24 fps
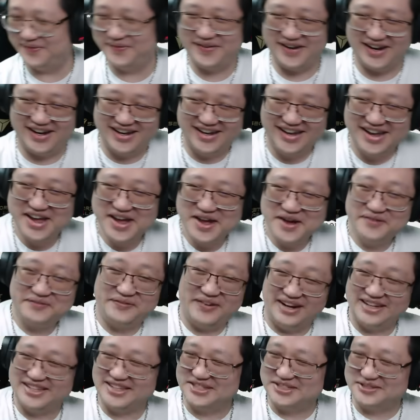by,
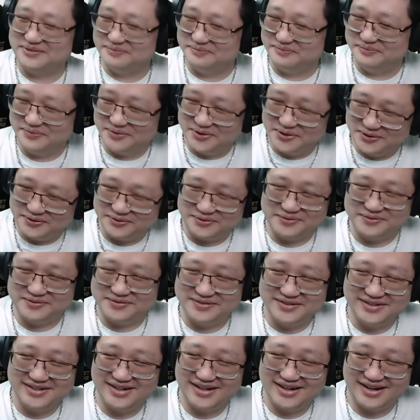by, this move.
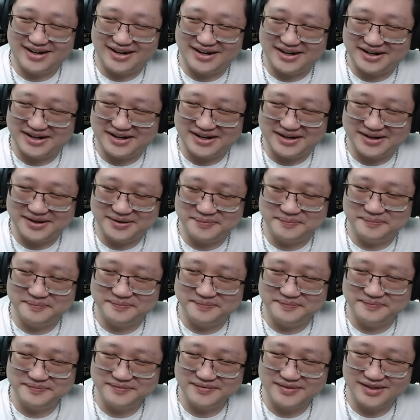Um,
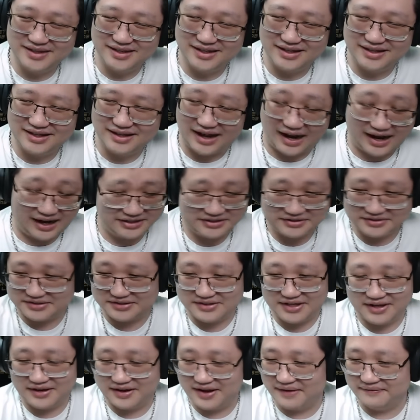I just
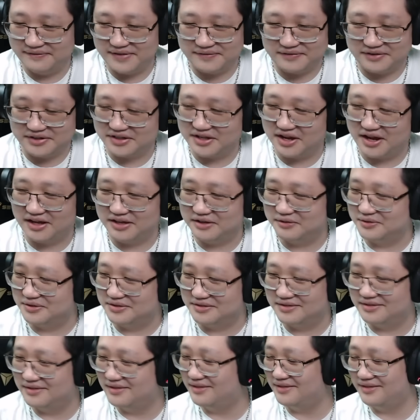I've never thought it would.
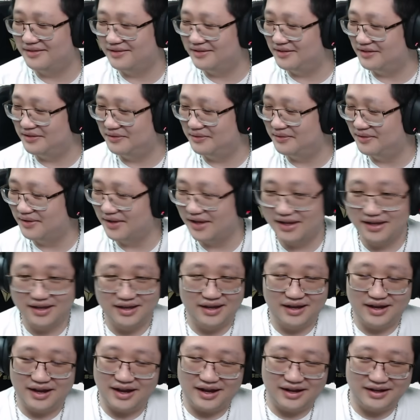
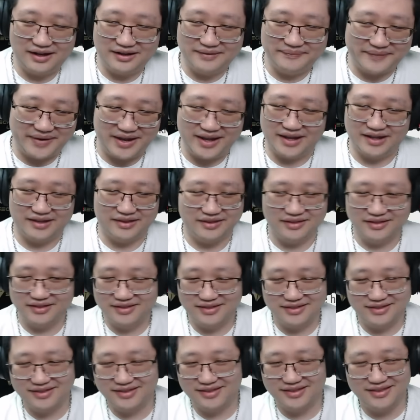Man,
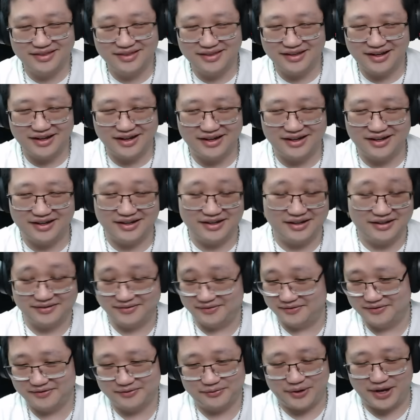uh,
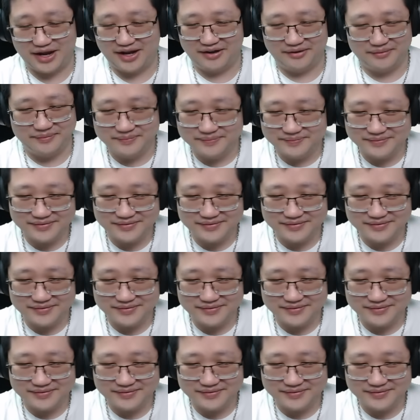wow.